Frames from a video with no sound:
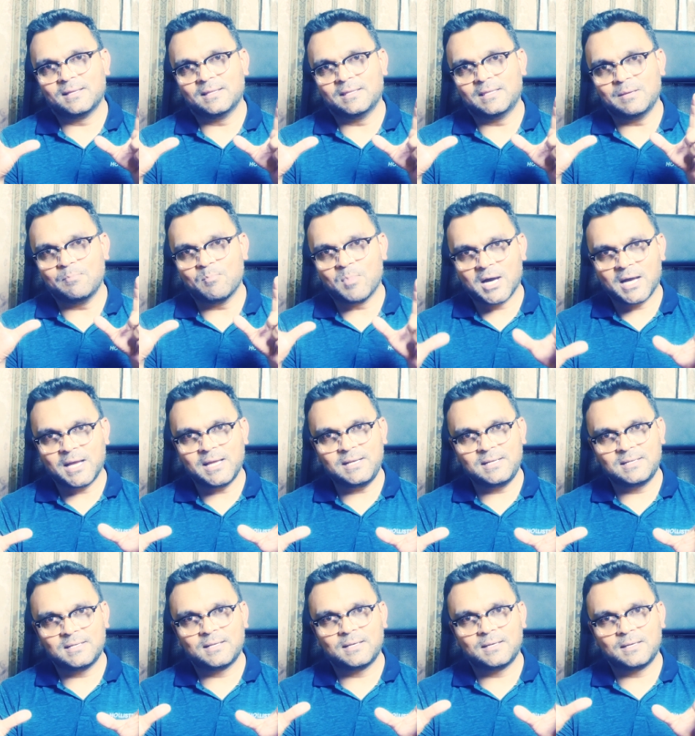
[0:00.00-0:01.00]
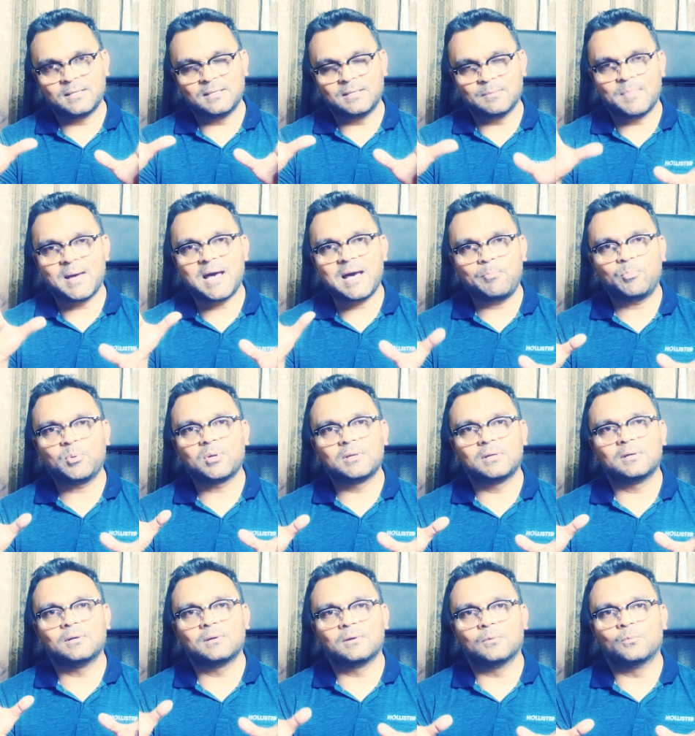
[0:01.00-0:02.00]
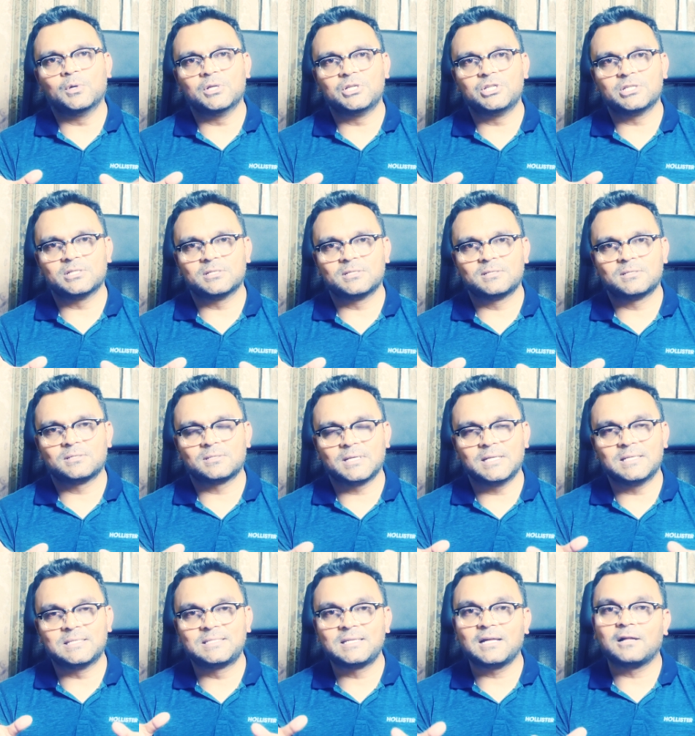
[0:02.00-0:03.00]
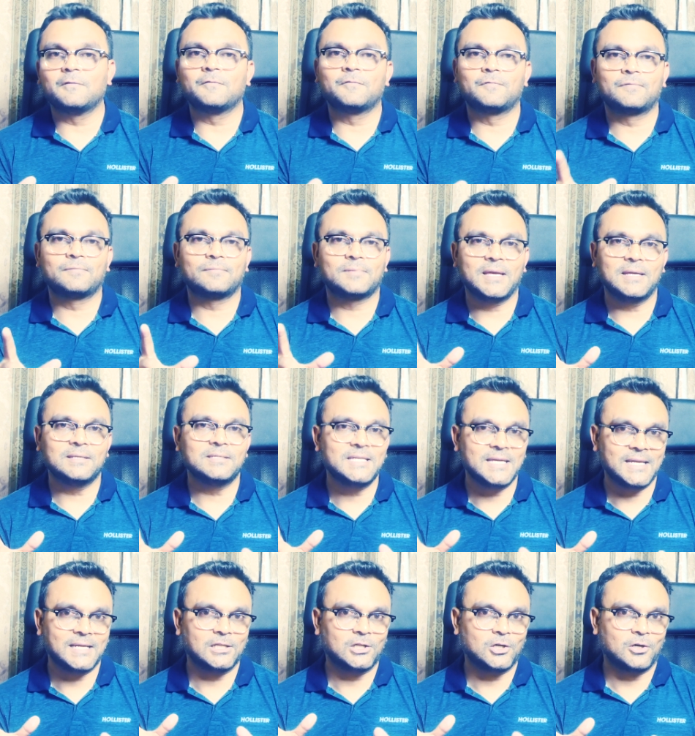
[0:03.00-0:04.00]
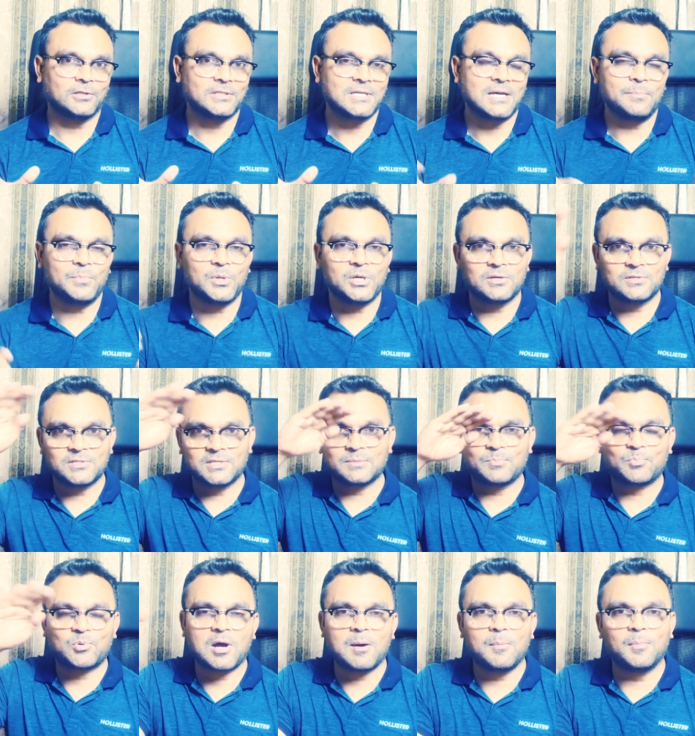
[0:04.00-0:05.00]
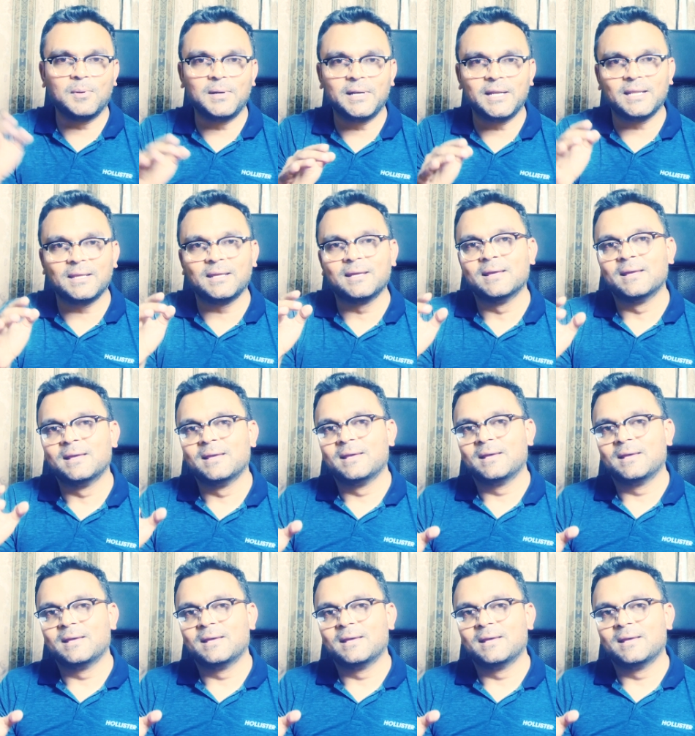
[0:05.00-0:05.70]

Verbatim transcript: the mine, the map, which itself can take a long time because there's a probability.